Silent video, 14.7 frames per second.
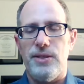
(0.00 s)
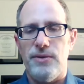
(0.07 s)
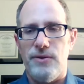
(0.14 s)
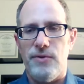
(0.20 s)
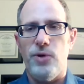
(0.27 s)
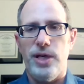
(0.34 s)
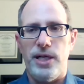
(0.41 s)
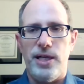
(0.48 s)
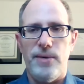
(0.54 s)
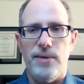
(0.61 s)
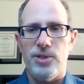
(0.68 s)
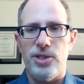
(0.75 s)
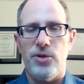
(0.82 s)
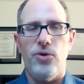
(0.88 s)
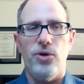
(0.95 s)
when it comes
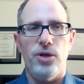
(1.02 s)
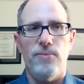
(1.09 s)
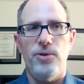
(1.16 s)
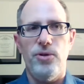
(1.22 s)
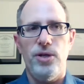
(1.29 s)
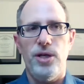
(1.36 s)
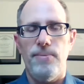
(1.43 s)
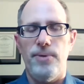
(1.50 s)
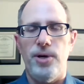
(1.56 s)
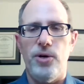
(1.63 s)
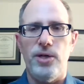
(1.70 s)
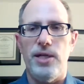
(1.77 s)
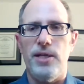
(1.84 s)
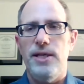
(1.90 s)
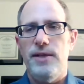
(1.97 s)
to the autoimmune
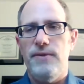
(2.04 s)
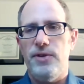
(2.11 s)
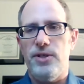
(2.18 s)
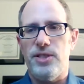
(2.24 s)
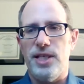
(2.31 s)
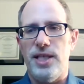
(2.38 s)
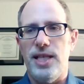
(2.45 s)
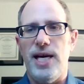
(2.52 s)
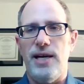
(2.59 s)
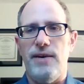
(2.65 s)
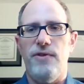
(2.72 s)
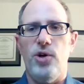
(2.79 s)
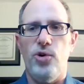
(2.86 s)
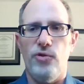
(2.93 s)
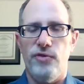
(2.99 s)
component, there's a lot
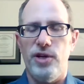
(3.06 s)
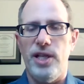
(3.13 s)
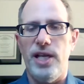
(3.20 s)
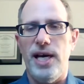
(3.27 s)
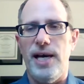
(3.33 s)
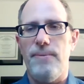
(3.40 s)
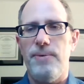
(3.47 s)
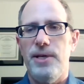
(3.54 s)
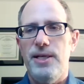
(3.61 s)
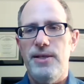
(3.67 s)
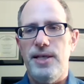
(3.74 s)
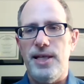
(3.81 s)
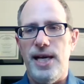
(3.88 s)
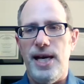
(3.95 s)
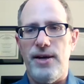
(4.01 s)
of overlap
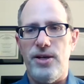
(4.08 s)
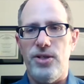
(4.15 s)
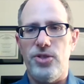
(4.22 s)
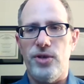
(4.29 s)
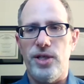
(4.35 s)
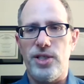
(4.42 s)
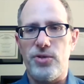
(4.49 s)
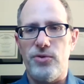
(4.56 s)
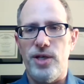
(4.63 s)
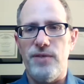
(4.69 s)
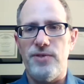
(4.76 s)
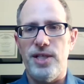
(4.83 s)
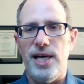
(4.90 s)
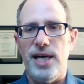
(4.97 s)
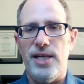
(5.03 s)
in how to address Graves
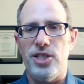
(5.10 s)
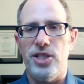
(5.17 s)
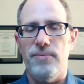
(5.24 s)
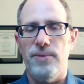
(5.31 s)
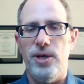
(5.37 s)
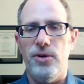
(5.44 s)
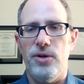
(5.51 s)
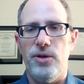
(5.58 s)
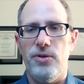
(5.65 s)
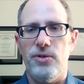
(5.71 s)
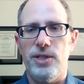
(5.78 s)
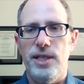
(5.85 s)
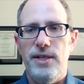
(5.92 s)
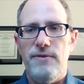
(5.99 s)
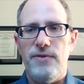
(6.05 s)
and
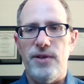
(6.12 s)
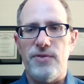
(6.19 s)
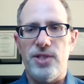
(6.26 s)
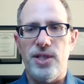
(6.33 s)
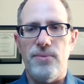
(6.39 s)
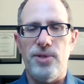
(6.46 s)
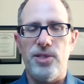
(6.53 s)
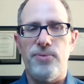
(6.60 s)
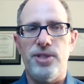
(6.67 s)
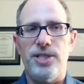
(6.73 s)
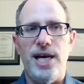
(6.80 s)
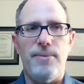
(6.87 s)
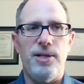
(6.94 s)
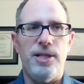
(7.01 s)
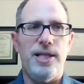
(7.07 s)
Hashimoto's. If someone's
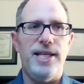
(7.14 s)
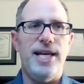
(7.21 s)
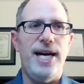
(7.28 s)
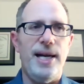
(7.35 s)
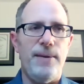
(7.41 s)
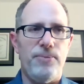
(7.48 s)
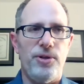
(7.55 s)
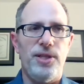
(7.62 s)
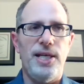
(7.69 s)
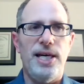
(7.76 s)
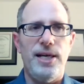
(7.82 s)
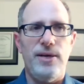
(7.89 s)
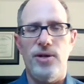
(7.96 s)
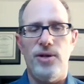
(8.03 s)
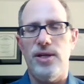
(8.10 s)
predominantly
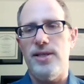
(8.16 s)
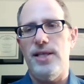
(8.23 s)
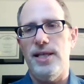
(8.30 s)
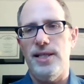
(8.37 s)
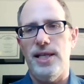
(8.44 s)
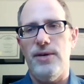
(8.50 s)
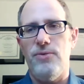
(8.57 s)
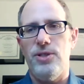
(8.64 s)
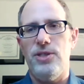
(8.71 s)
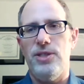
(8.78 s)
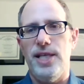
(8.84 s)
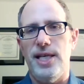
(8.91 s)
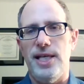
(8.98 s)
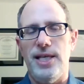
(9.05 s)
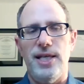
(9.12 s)
hyperthyroid, then they would
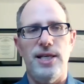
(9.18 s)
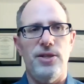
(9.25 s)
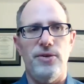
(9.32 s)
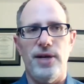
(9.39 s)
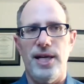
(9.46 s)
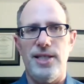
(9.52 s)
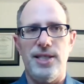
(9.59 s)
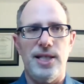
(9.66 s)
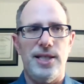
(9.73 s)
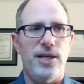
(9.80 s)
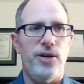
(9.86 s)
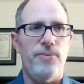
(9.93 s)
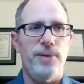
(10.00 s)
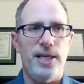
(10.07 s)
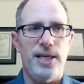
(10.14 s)
take either
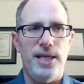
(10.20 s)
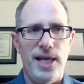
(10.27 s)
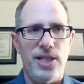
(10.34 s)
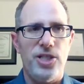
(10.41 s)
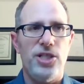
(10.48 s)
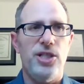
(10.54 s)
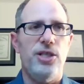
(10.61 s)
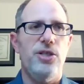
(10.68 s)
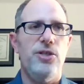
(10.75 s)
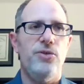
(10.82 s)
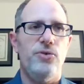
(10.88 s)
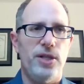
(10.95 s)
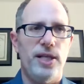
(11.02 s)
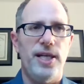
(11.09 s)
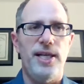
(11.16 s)
antithyroid medication
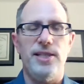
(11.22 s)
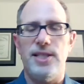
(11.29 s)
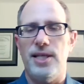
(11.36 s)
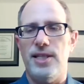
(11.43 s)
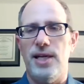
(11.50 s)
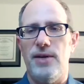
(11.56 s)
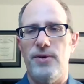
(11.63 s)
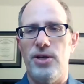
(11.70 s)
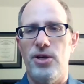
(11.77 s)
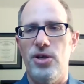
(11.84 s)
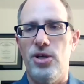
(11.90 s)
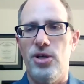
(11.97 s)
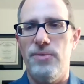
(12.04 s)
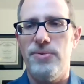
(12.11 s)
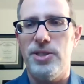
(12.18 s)
or antithyroid
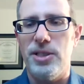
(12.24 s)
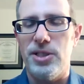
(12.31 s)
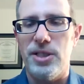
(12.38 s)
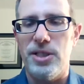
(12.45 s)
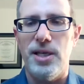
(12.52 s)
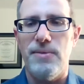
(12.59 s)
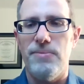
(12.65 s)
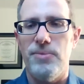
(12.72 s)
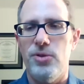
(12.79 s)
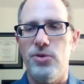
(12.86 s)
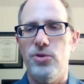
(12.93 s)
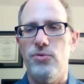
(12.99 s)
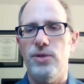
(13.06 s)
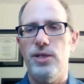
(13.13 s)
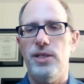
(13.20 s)
herbs, such again,
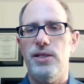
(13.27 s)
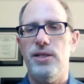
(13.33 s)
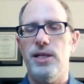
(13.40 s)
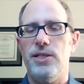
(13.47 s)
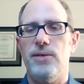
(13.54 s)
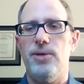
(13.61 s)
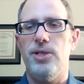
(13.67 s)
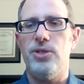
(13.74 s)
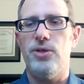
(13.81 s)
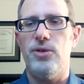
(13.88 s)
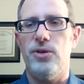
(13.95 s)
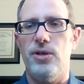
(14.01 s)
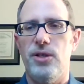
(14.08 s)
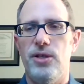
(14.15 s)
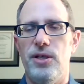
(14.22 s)
bugleweed, as I mentioned
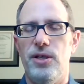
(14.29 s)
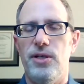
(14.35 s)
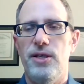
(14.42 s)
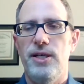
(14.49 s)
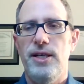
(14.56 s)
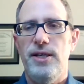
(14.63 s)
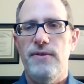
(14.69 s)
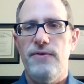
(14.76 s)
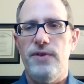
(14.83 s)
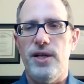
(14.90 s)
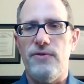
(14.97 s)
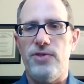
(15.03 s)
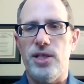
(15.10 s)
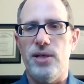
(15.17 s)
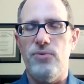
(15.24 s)
earlier.
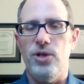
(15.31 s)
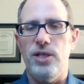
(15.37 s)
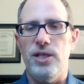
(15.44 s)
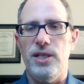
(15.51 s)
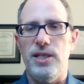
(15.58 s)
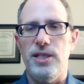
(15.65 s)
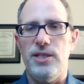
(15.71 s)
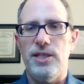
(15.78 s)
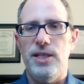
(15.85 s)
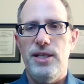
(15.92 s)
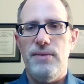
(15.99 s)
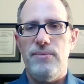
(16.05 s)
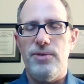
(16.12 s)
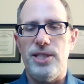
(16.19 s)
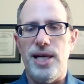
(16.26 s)
If someone is
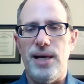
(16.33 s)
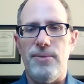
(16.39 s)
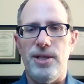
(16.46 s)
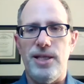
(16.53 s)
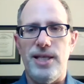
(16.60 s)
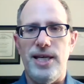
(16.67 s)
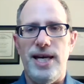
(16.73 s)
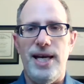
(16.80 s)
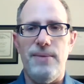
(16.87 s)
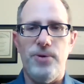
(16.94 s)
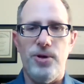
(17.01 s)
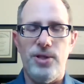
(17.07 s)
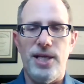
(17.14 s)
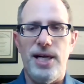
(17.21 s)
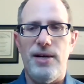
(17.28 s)
predominantly
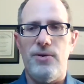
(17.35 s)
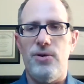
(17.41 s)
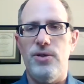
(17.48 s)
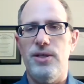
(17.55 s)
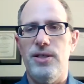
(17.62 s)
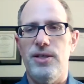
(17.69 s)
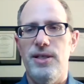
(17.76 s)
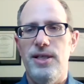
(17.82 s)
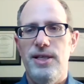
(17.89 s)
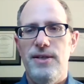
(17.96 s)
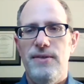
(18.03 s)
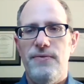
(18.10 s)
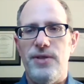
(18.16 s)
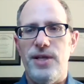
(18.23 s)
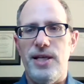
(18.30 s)
hypothyroid,
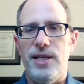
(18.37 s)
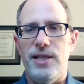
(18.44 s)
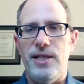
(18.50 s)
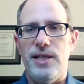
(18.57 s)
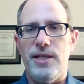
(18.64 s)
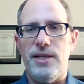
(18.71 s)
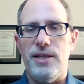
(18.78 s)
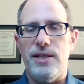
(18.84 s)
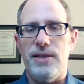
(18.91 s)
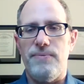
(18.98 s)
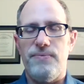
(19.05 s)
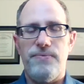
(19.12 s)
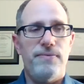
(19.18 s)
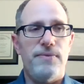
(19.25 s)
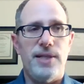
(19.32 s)
then
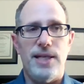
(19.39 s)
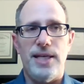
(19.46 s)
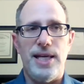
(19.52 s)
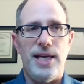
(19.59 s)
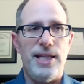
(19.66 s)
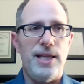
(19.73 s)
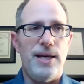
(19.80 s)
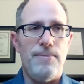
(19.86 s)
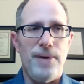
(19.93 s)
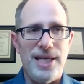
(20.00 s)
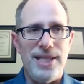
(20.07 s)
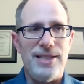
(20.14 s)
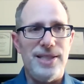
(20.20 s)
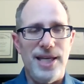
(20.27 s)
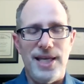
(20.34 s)
again, they
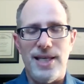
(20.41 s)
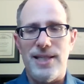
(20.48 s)
might take